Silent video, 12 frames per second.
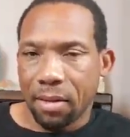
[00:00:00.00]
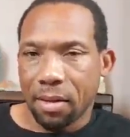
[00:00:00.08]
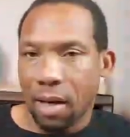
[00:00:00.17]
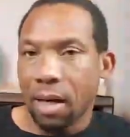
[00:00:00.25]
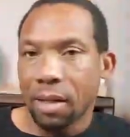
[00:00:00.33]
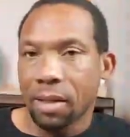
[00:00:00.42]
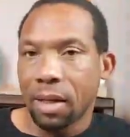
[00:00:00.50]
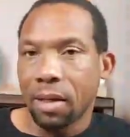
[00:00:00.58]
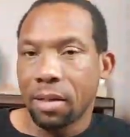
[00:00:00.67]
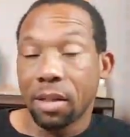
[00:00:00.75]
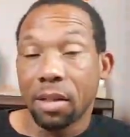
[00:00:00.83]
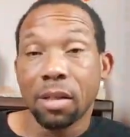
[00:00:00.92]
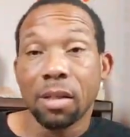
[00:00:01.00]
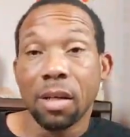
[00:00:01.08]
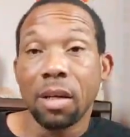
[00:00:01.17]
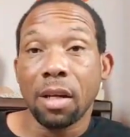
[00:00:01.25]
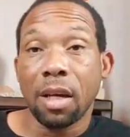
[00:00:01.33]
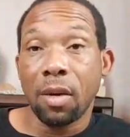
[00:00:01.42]
Like I say, just study
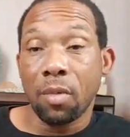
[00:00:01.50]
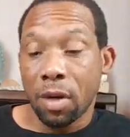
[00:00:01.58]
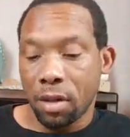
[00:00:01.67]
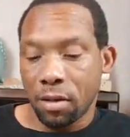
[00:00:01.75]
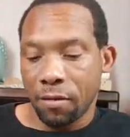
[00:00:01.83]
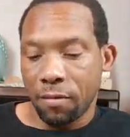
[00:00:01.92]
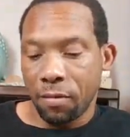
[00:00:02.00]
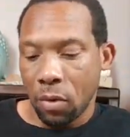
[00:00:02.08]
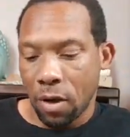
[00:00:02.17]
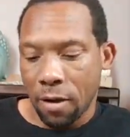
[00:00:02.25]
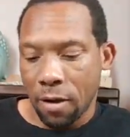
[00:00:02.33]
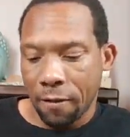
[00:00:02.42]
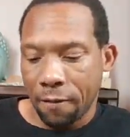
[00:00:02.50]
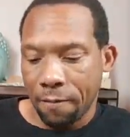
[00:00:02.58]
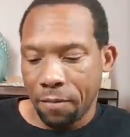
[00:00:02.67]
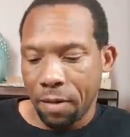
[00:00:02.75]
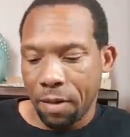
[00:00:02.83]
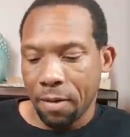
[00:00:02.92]
the keywords of
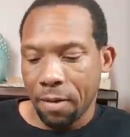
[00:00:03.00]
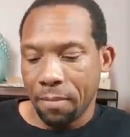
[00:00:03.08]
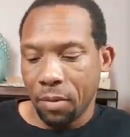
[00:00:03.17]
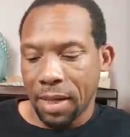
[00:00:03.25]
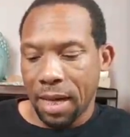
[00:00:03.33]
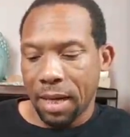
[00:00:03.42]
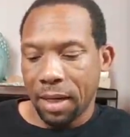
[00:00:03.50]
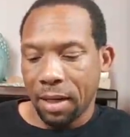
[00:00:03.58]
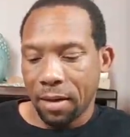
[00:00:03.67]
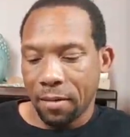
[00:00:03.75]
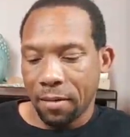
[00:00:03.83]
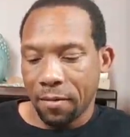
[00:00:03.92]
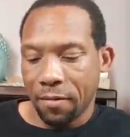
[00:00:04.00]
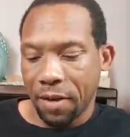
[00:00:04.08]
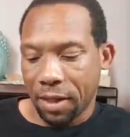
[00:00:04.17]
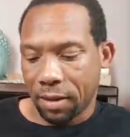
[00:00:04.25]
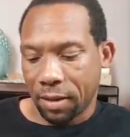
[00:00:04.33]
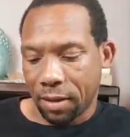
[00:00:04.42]
the modality of
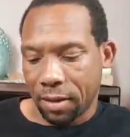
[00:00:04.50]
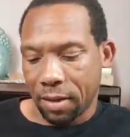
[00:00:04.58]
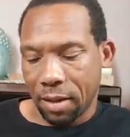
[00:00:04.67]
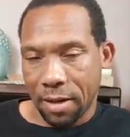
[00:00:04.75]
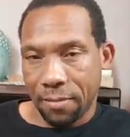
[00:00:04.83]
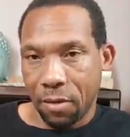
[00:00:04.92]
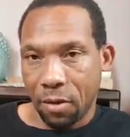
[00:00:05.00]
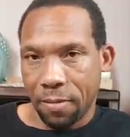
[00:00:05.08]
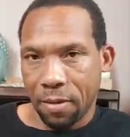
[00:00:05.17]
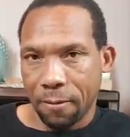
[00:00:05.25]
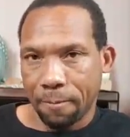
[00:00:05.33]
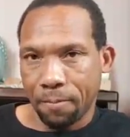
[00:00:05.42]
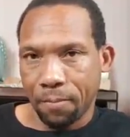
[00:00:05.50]
fixed and mutable.